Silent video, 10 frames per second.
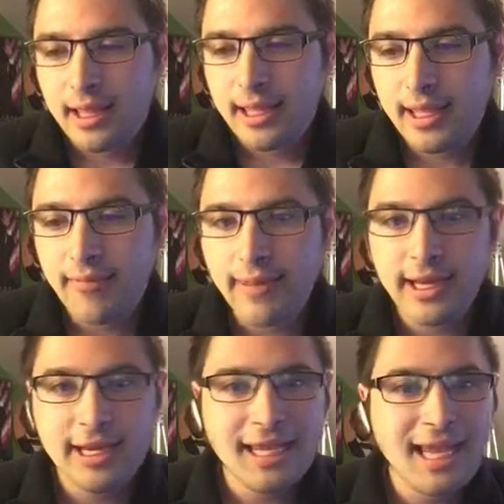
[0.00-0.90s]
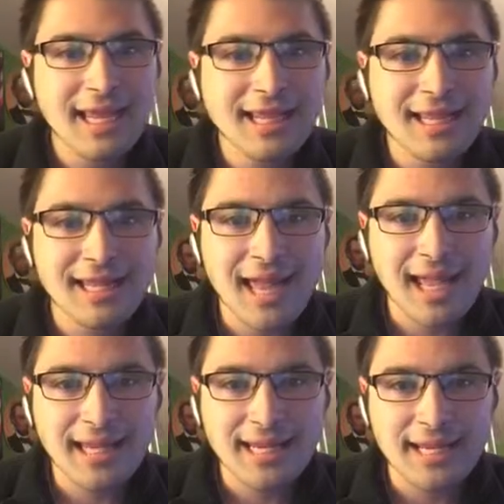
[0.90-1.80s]
Humidity is
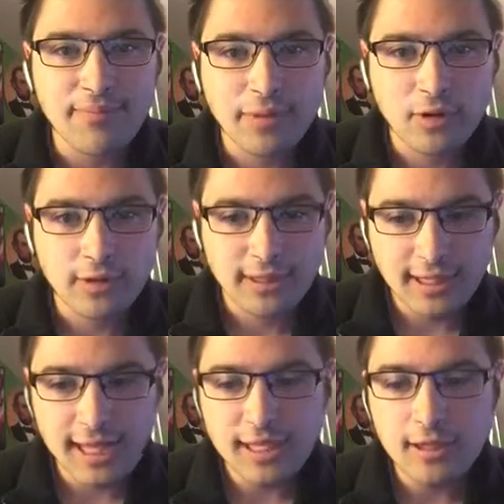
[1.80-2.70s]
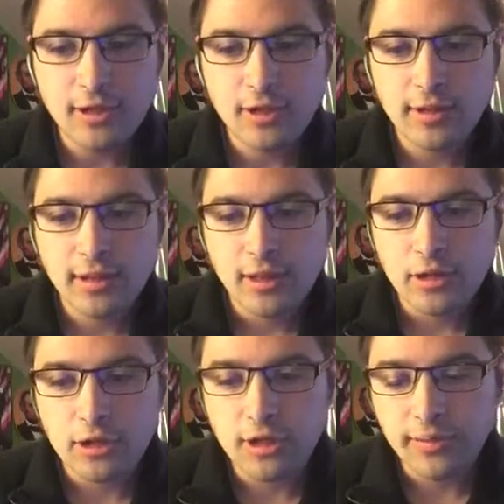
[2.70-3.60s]
90%.
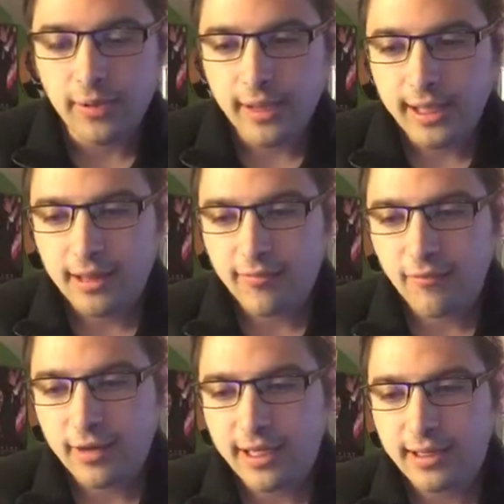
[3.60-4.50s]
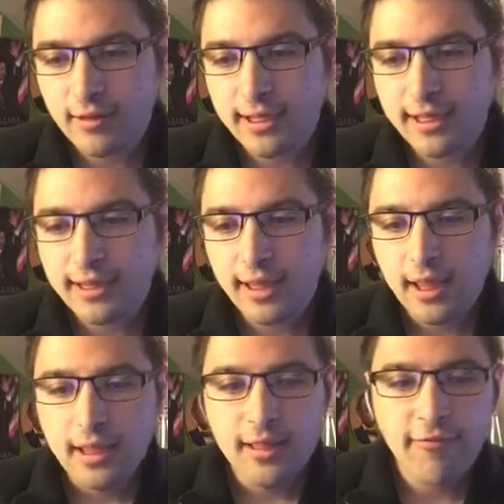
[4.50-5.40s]
Dew point is 40 degrees.
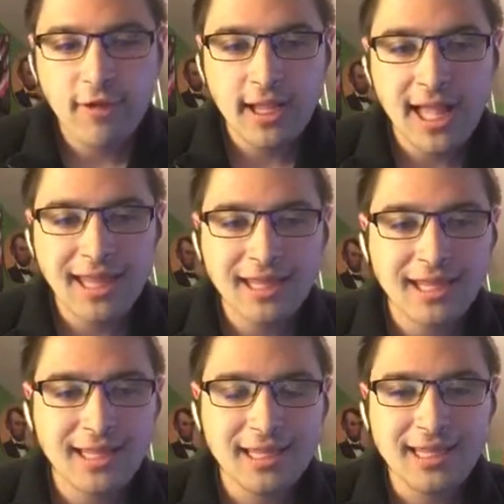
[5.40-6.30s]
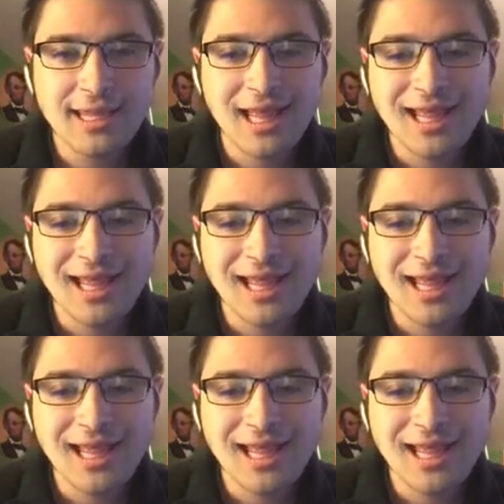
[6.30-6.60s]
Your forecast is